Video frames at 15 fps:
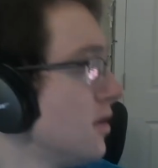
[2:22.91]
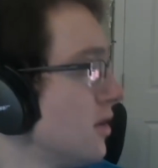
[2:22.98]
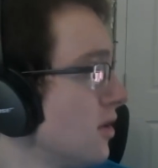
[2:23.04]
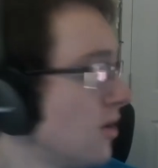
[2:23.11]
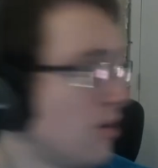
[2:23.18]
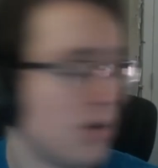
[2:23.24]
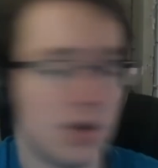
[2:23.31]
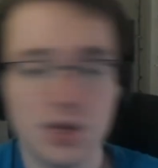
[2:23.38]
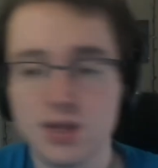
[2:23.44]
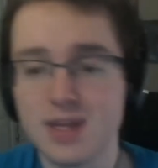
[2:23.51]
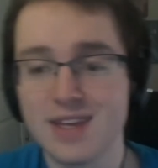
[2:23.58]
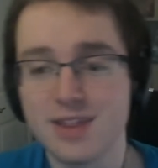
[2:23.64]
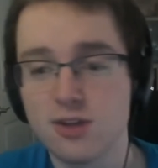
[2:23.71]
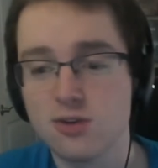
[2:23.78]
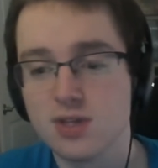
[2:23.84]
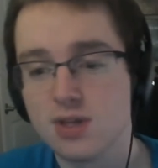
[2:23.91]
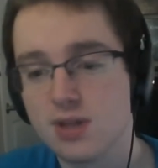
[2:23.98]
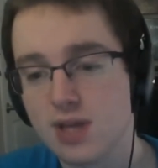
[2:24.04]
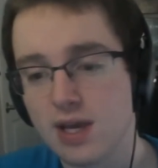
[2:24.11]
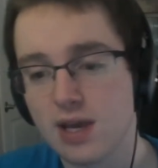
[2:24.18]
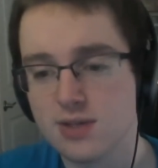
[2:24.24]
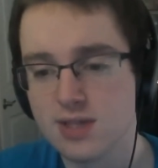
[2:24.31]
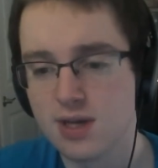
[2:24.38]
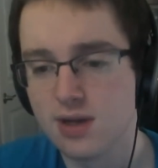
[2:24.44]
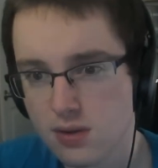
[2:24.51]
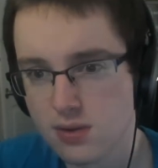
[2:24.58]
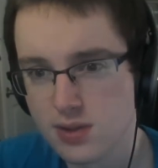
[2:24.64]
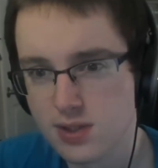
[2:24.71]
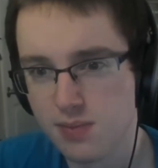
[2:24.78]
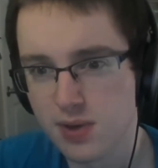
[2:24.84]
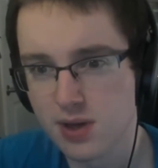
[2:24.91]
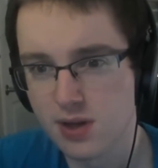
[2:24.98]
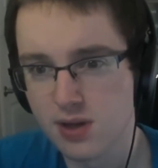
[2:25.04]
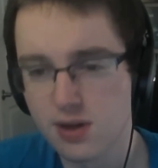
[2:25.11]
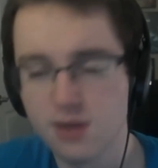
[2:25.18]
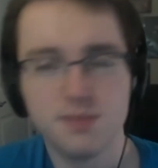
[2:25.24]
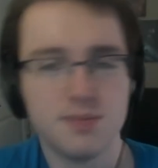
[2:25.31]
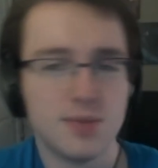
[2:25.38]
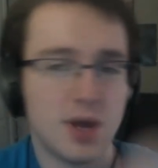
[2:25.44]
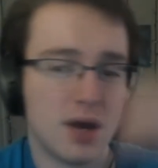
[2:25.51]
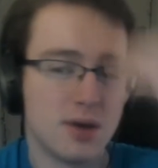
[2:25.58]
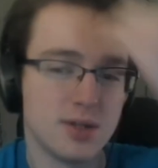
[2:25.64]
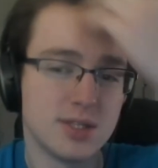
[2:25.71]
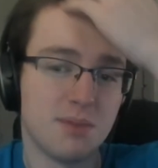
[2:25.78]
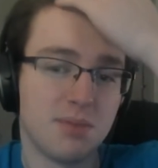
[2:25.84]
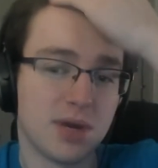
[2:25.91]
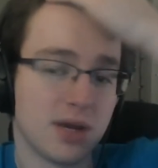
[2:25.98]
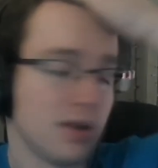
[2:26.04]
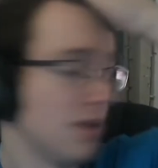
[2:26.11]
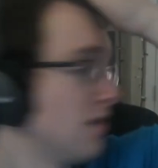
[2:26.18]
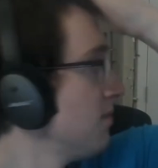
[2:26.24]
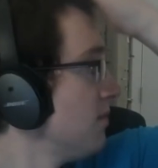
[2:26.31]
Hold on, I think there's a thing outside. Is it picking it up? No, it's not picking it up.